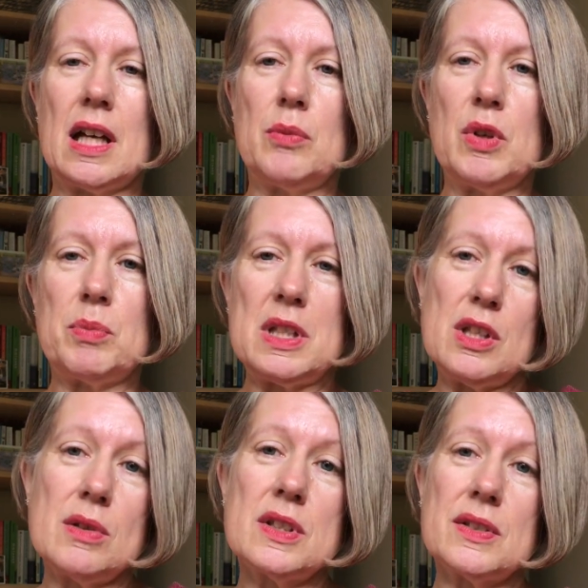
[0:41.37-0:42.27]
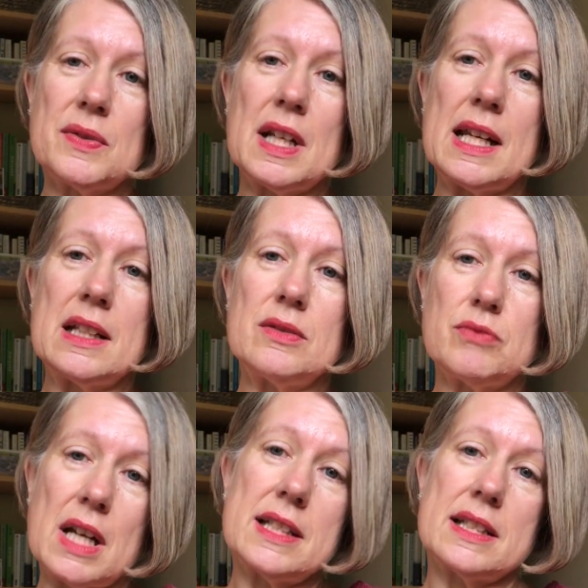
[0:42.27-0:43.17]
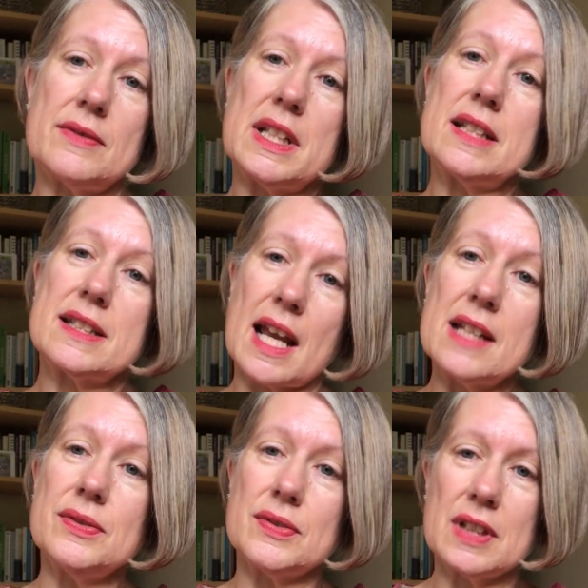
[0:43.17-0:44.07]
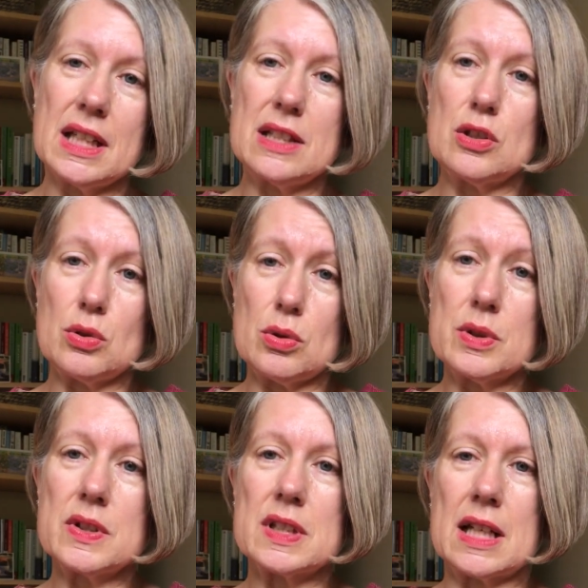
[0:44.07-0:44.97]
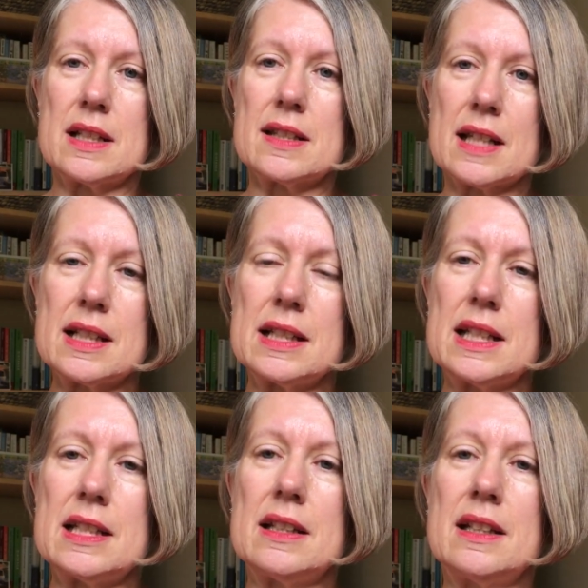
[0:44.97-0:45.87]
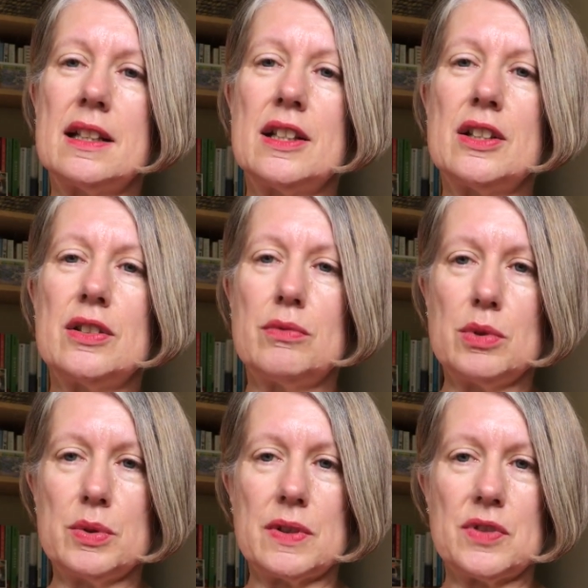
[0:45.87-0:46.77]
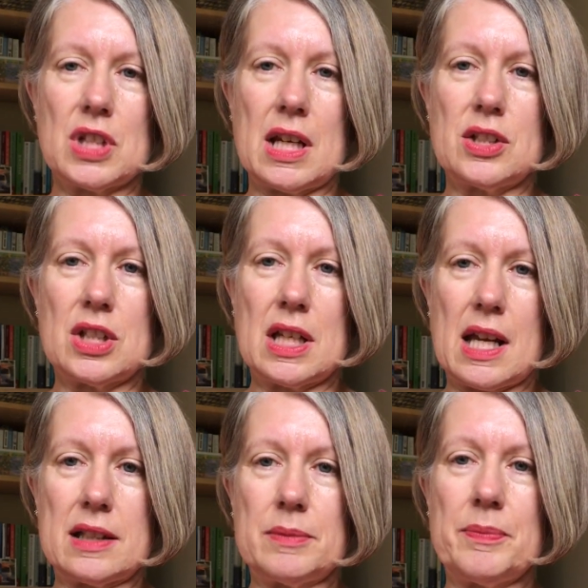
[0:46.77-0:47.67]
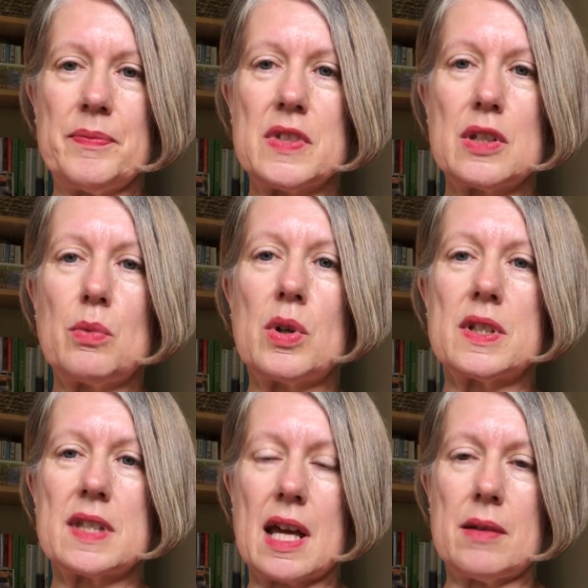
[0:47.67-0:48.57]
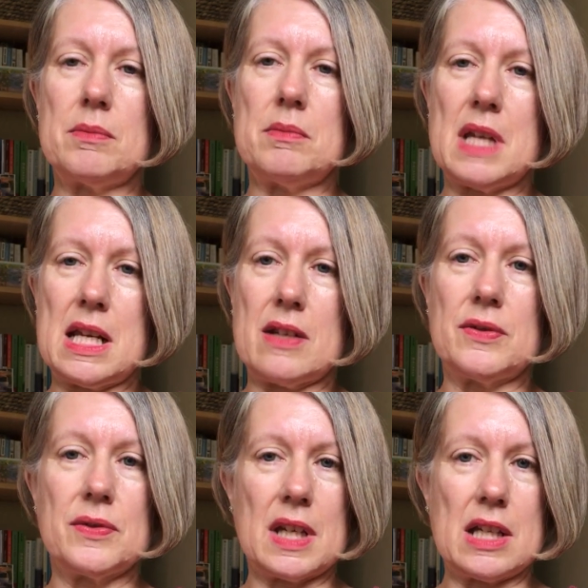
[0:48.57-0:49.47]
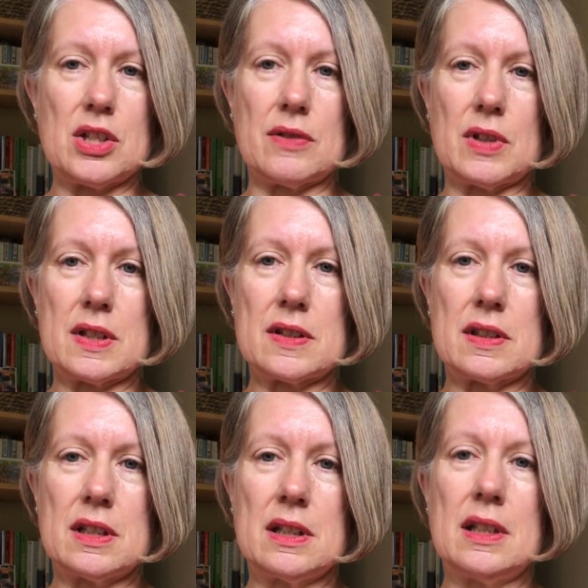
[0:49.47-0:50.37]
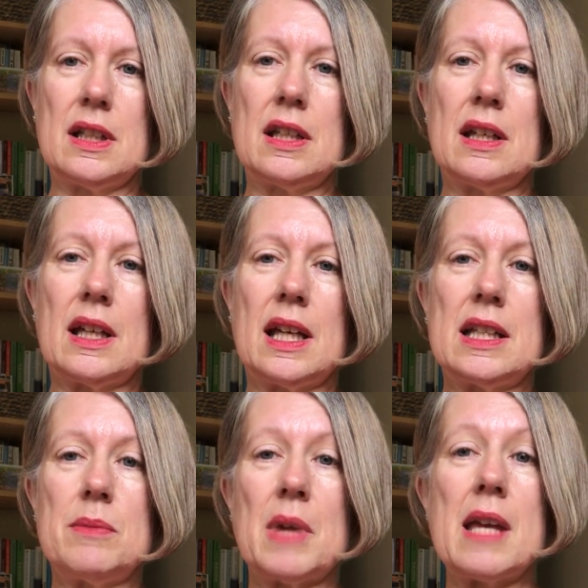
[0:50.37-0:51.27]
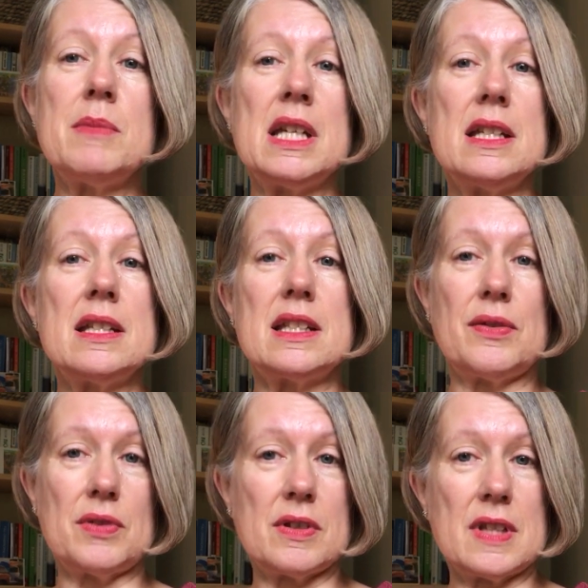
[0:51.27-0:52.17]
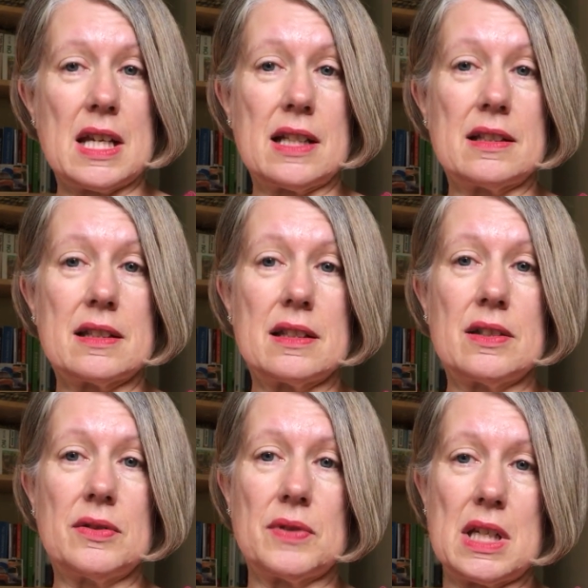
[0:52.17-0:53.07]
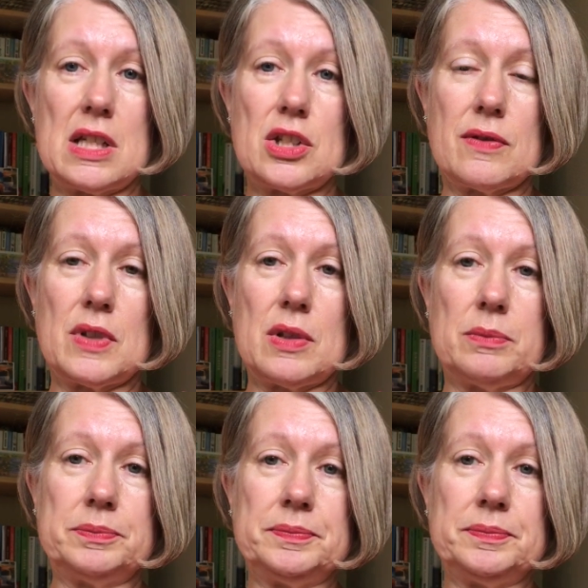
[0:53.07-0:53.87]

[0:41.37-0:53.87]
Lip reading: And we've been used to feeling relatively safe indoors, and suddenly the rules have changed again. So what does that mean for each of us? And it may mean different things for each of you.